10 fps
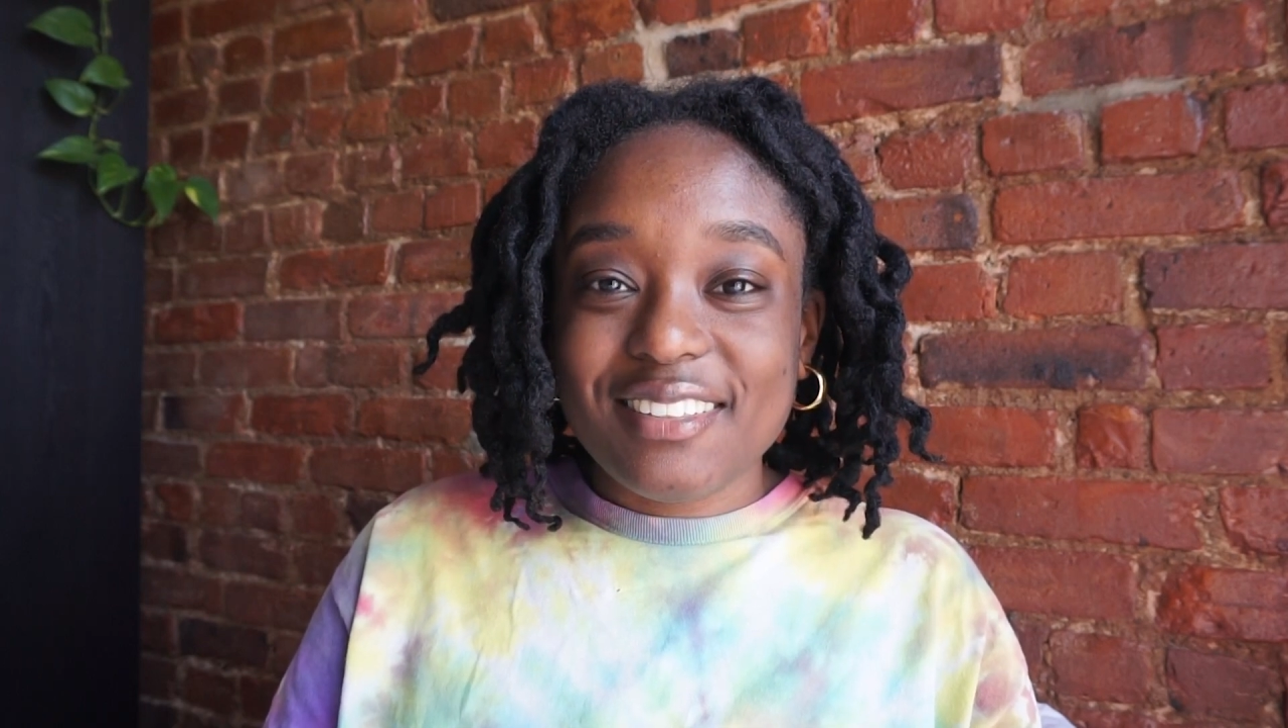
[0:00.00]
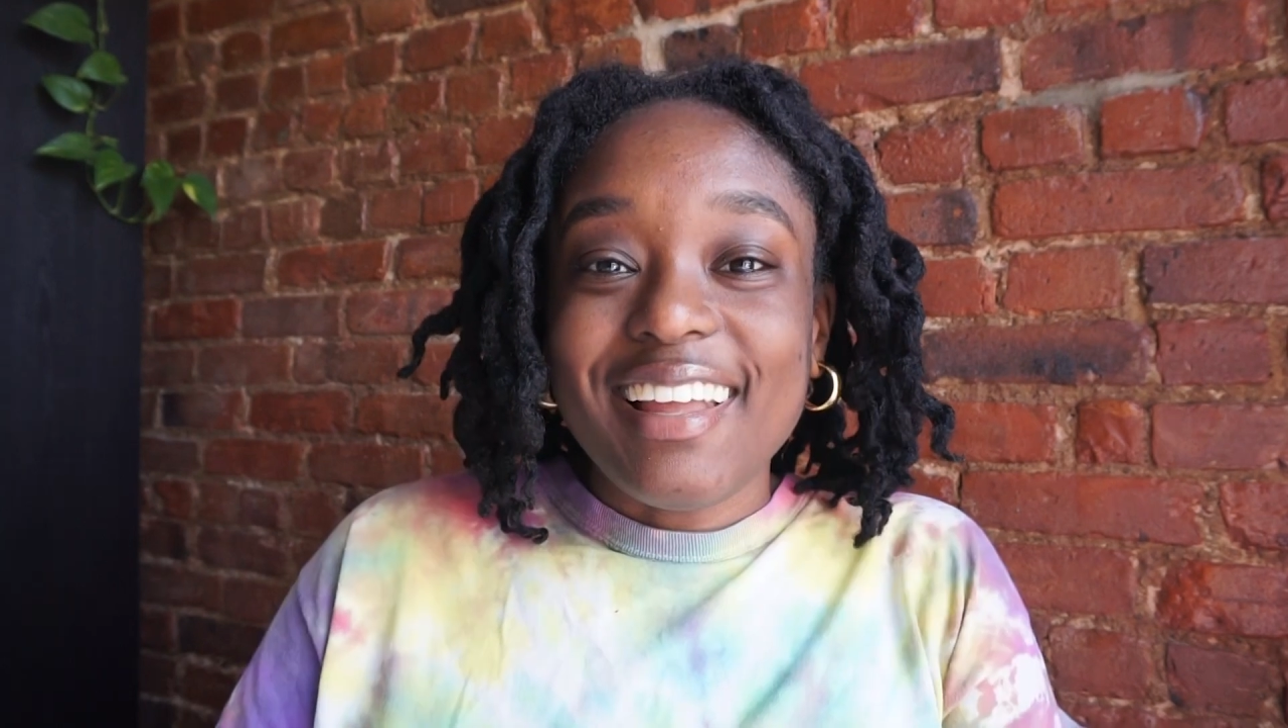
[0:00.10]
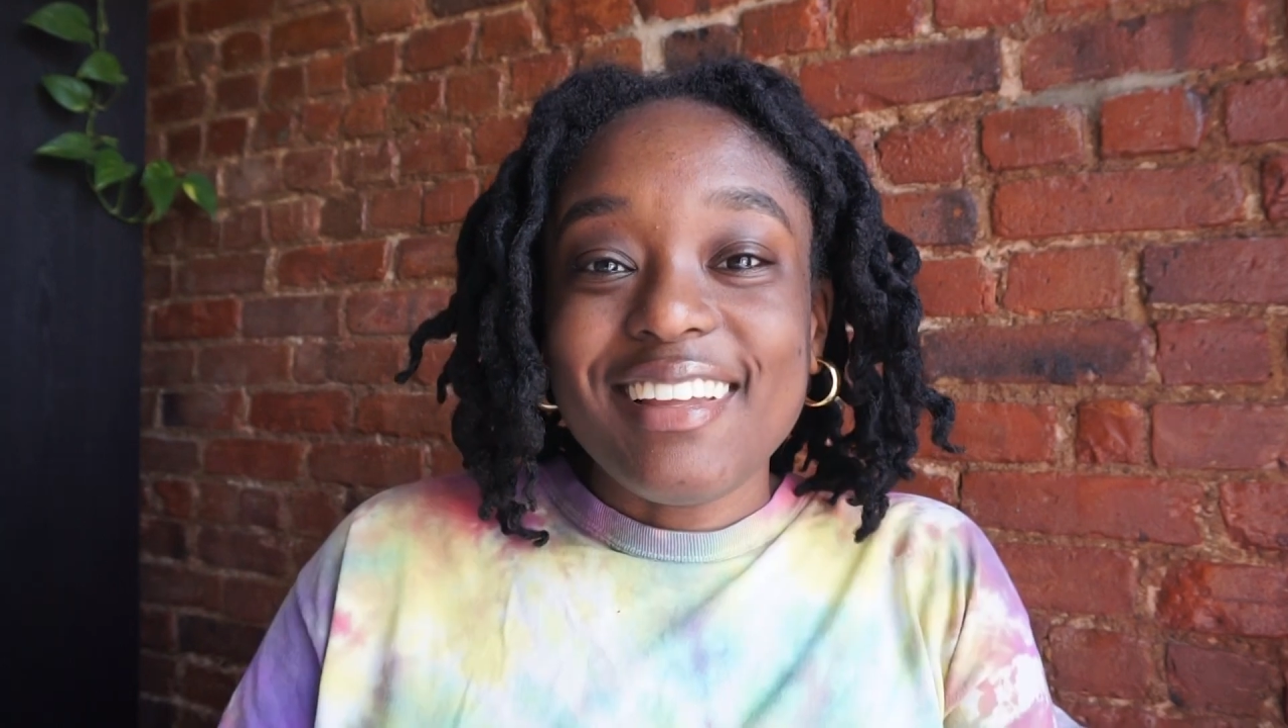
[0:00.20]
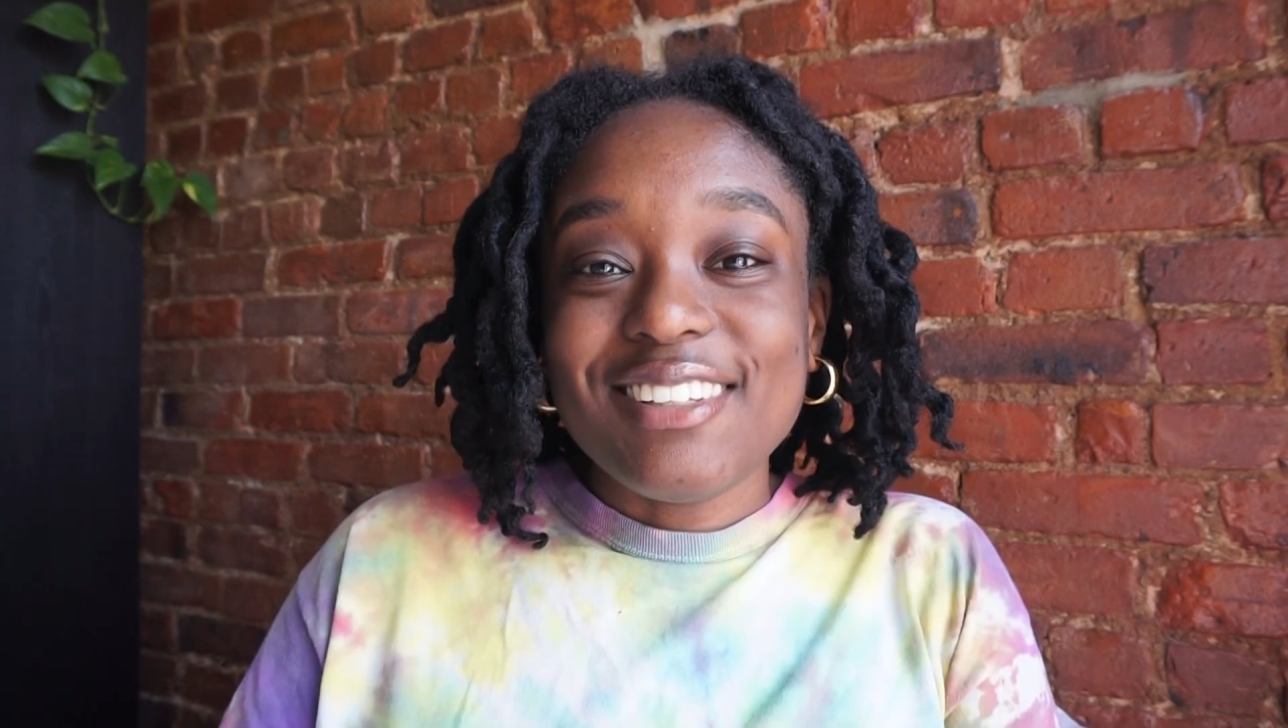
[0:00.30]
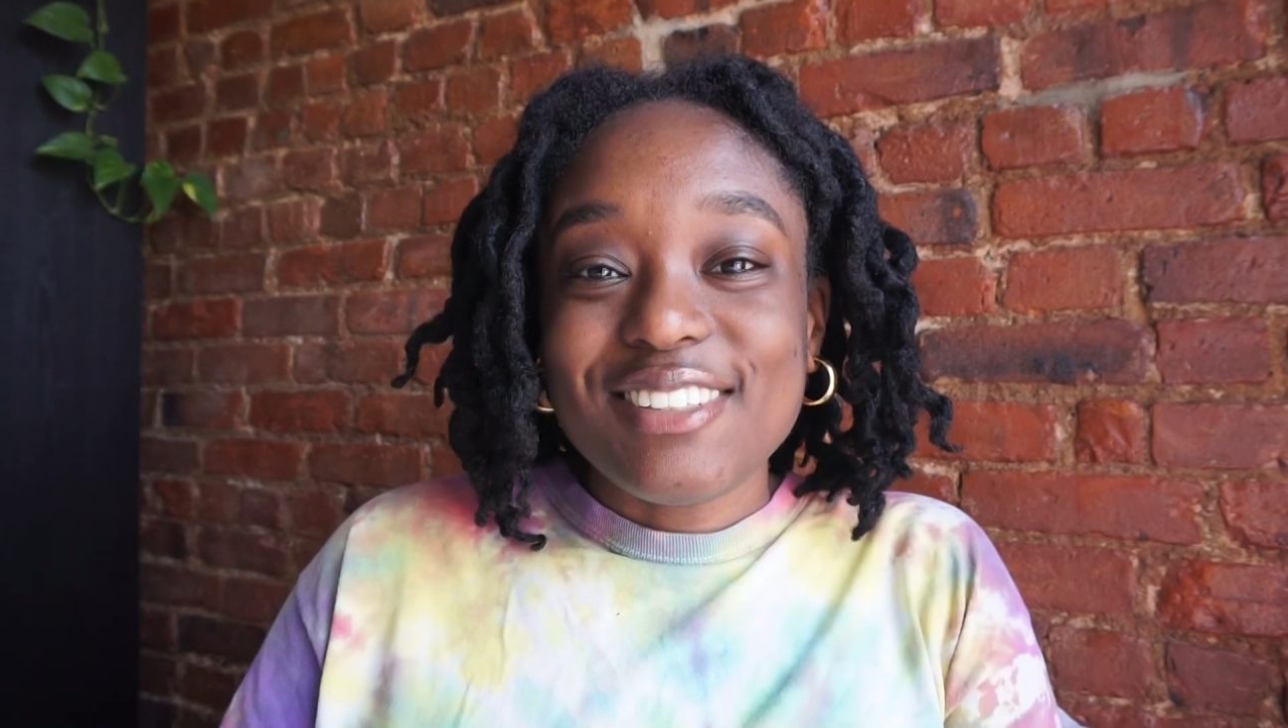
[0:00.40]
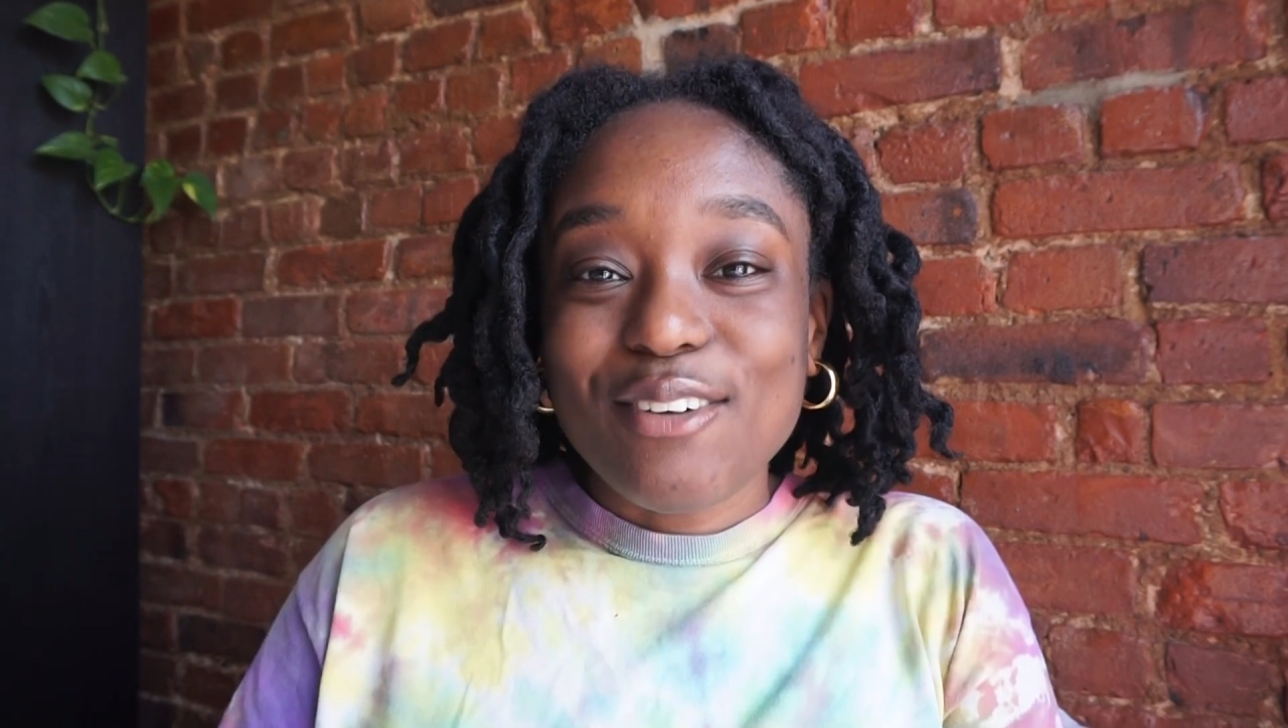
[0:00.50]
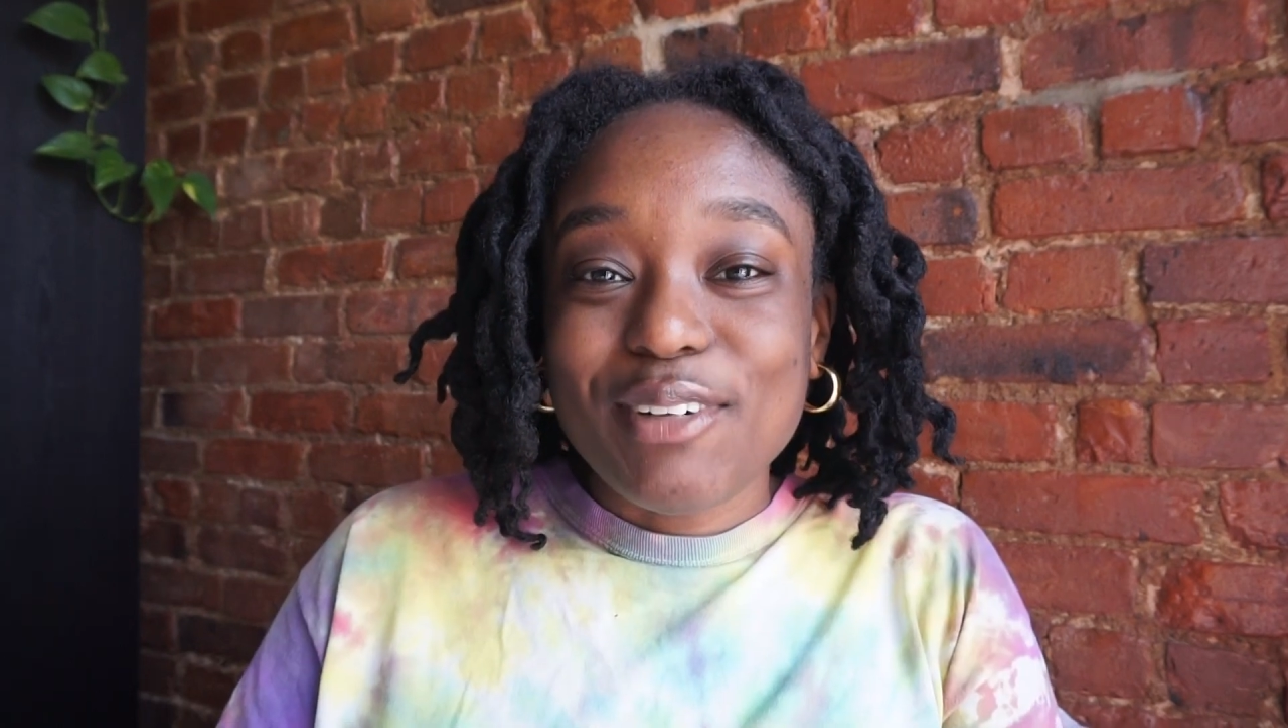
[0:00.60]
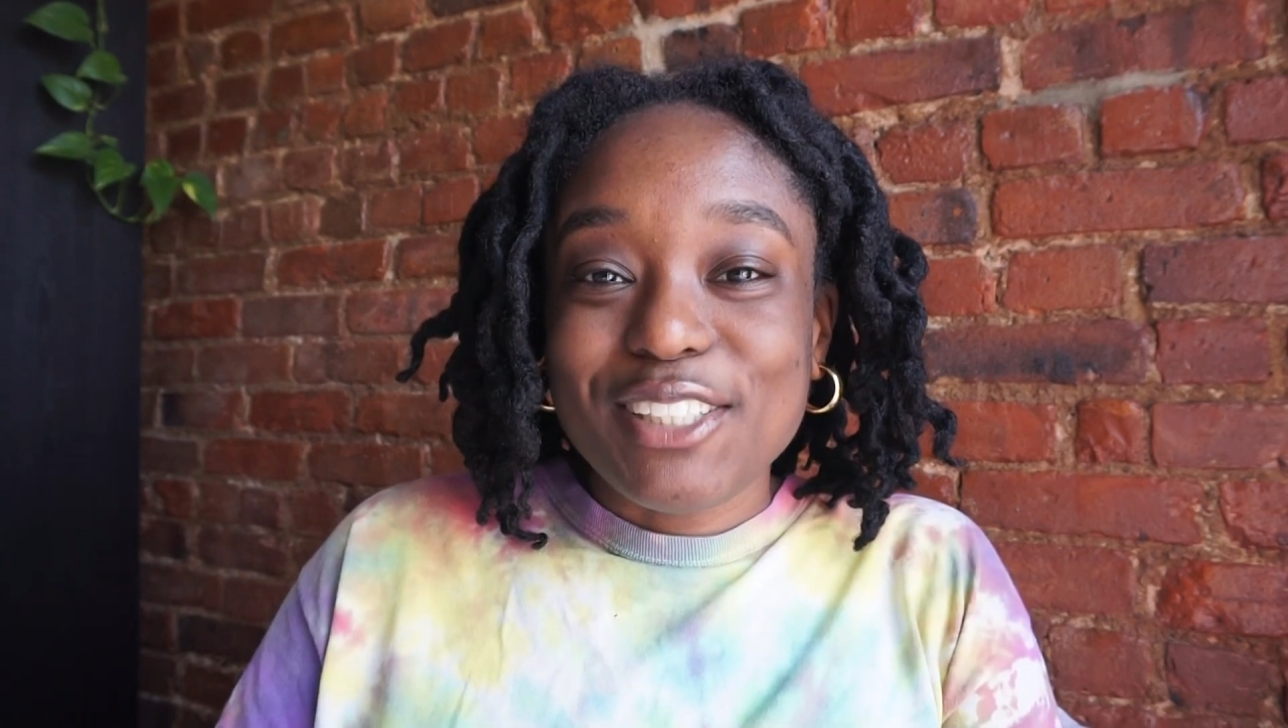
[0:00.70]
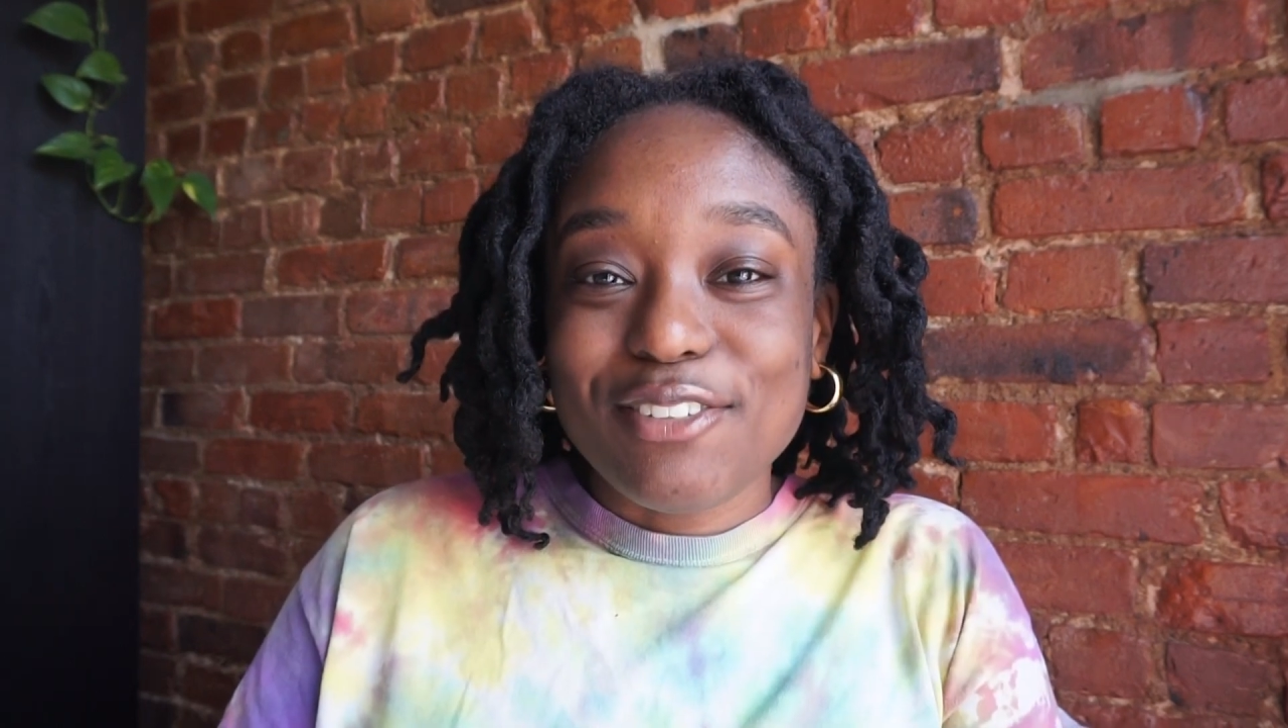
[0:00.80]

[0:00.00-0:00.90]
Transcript: Thank you so much